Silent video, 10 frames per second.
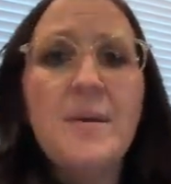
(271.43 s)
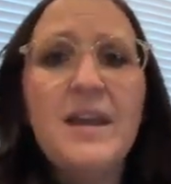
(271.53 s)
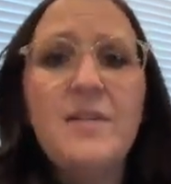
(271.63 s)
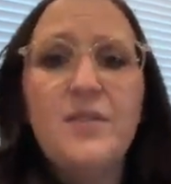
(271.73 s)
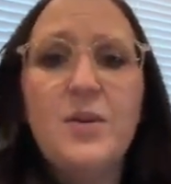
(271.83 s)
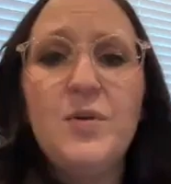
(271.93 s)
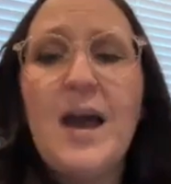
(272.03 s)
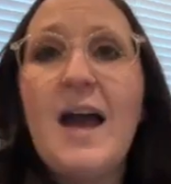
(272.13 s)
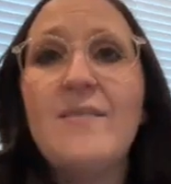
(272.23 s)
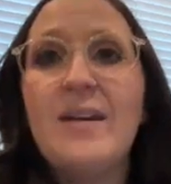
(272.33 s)
If you
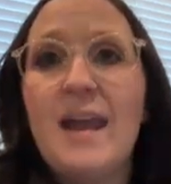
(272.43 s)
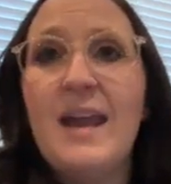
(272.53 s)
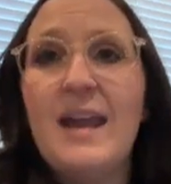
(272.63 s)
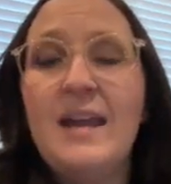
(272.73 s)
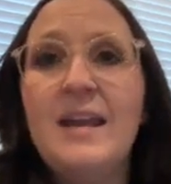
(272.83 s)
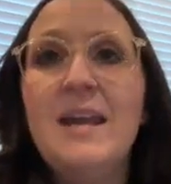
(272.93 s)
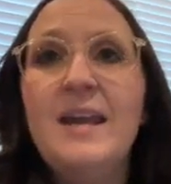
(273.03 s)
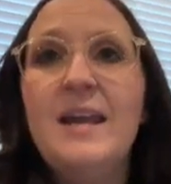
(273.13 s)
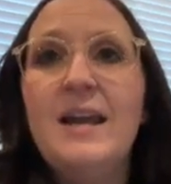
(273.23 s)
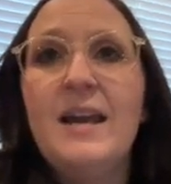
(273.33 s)
have a
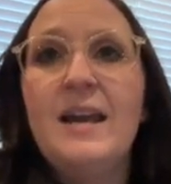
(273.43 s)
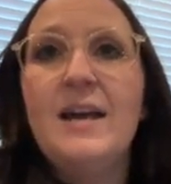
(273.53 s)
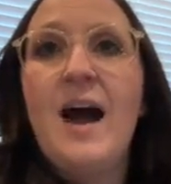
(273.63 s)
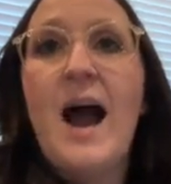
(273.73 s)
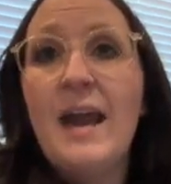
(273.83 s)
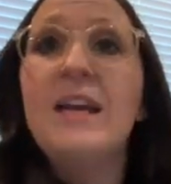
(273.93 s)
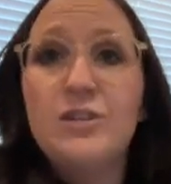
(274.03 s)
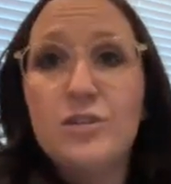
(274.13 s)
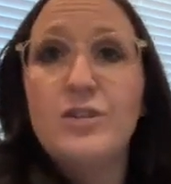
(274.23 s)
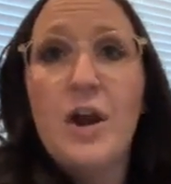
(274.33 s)
high
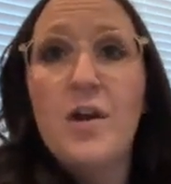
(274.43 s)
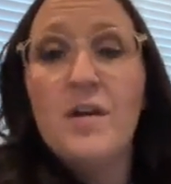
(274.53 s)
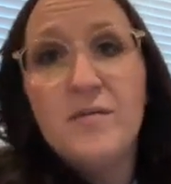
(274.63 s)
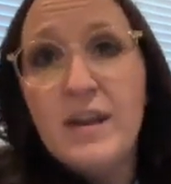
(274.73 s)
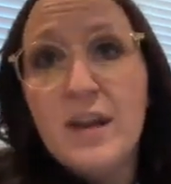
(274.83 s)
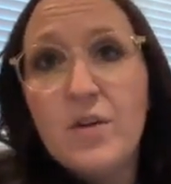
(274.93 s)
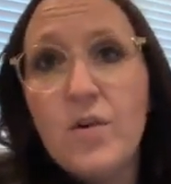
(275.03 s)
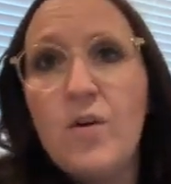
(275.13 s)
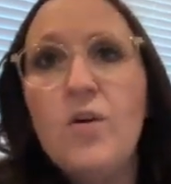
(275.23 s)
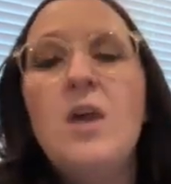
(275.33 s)
interest rate on a
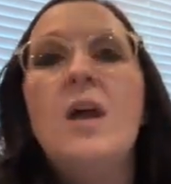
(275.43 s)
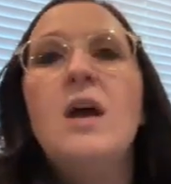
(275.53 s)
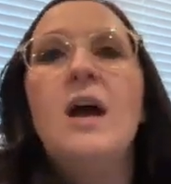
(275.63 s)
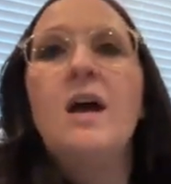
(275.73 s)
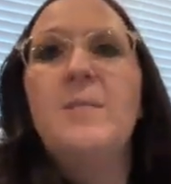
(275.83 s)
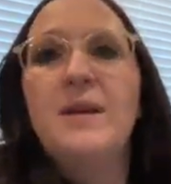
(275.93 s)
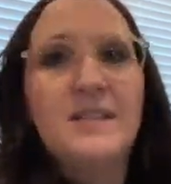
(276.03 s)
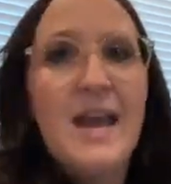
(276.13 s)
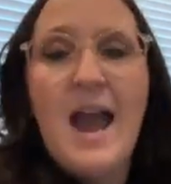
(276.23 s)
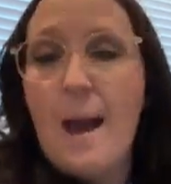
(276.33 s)
vehicle,
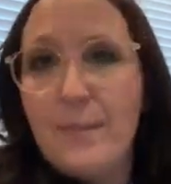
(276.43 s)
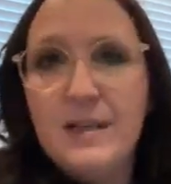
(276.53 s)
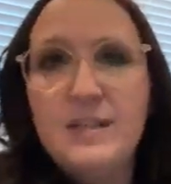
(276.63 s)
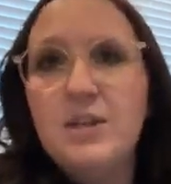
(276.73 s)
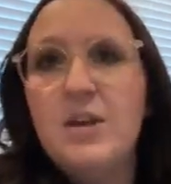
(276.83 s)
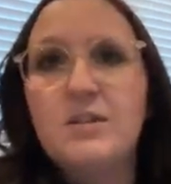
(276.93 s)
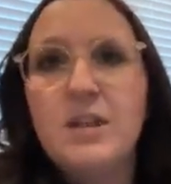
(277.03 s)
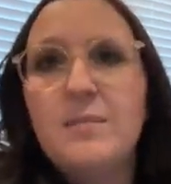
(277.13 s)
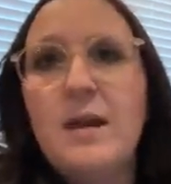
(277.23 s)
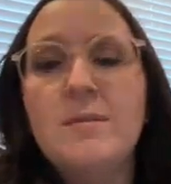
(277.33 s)
because it happens,
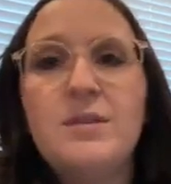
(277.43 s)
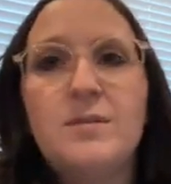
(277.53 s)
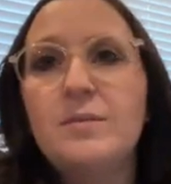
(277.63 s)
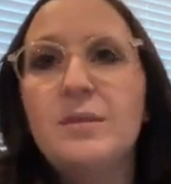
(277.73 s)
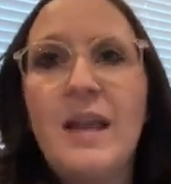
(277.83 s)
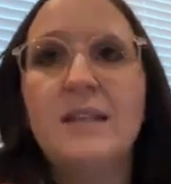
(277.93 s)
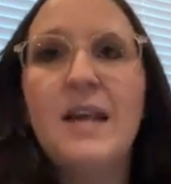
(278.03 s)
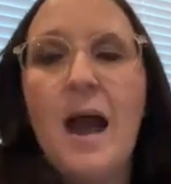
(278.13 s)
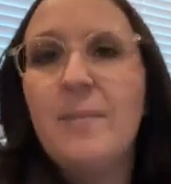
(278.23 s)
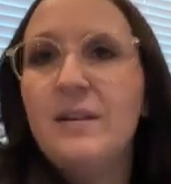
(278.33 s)
sometimes things
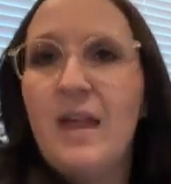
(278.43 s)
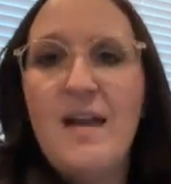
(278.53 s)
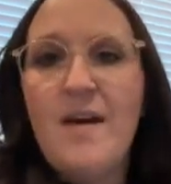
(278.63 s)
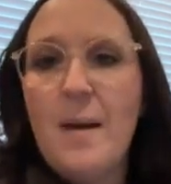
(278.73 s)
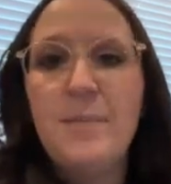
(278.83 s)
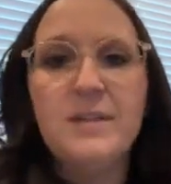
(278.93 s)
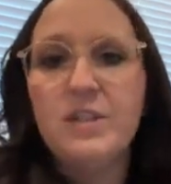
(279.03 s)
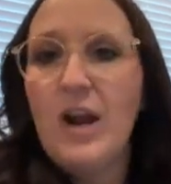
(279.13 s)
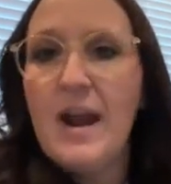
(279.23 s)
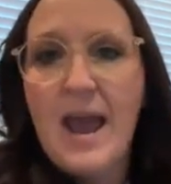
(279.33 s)
happen, life
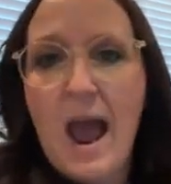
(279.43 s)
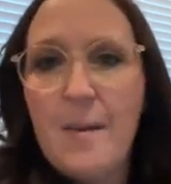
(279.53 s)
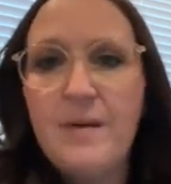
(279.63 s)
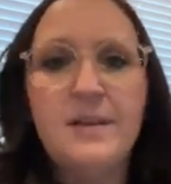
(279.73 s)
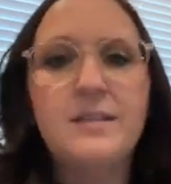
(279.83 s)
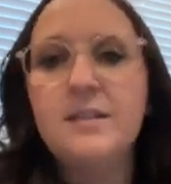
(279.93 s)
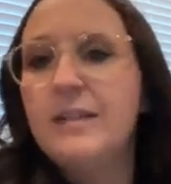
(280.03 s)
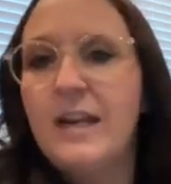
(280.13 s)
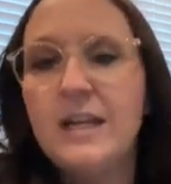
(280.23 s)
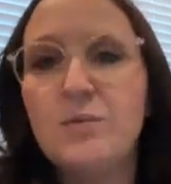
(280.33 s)
happens, credit happens,
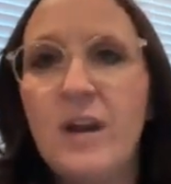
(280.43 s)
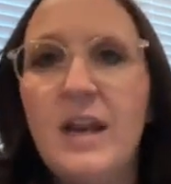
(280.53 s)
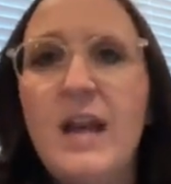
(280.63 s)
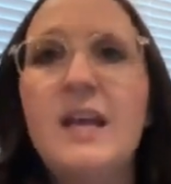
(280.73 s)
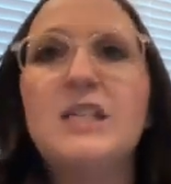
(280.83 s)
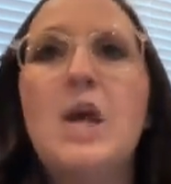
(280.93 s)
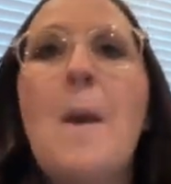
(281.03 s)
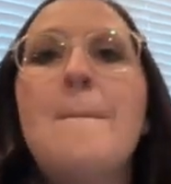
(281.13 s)
it is what it is.